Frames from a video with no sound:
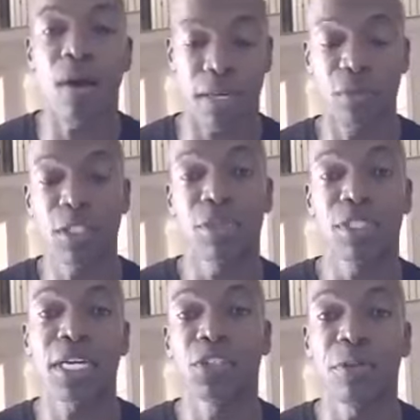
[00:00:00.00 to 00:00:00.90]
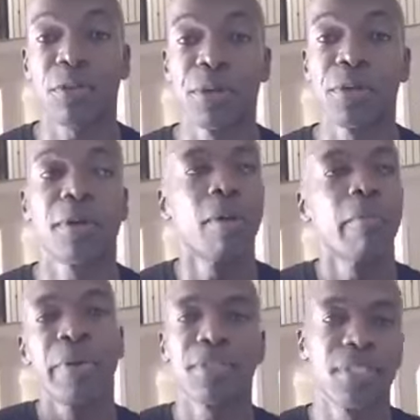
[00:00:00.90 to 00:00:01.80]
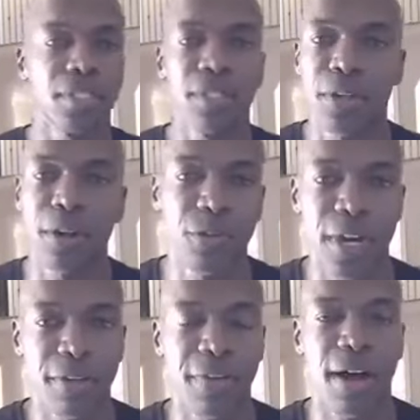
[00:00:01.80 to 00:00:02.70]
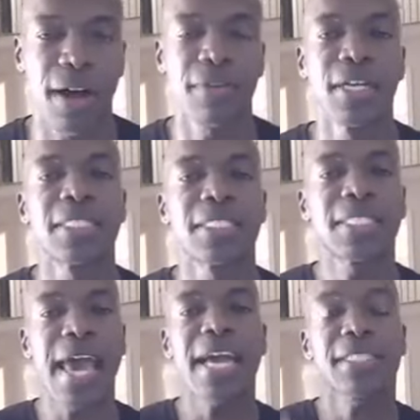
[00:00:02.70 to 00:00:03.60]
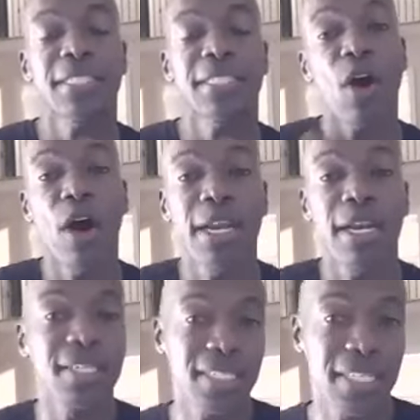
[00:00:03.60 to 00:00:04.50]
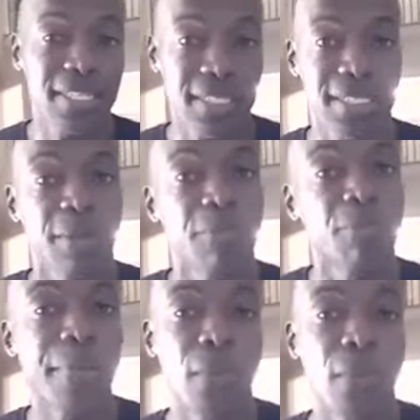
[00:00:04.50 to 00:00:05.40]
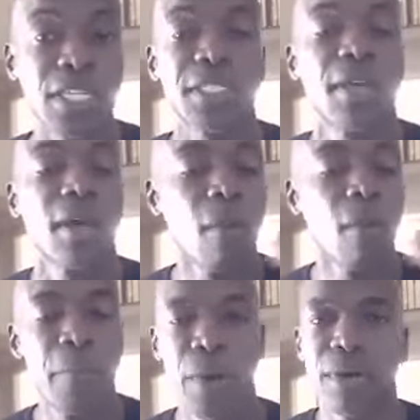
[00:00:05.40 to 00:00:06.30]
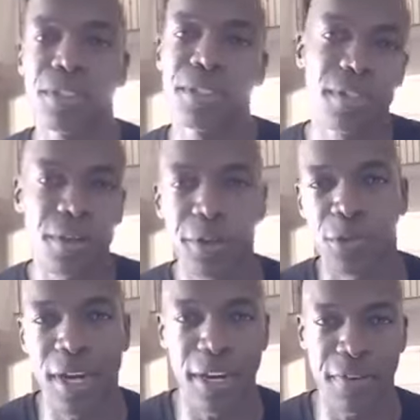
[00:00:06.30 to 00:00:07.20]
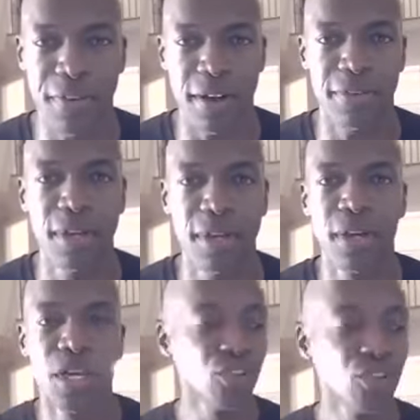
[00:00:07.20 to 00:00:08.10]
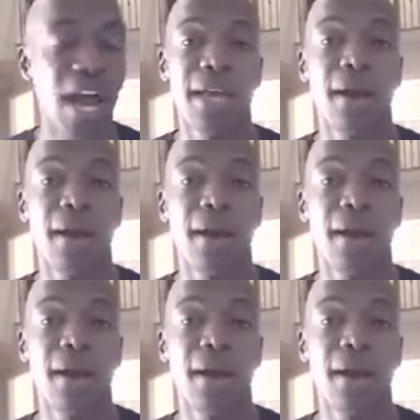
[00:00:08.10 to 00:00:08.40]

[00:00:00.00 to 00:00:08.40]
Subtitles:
which protects your computer, built into your $34.95. Tax and audit assistance and preparation built into your $34.95. You got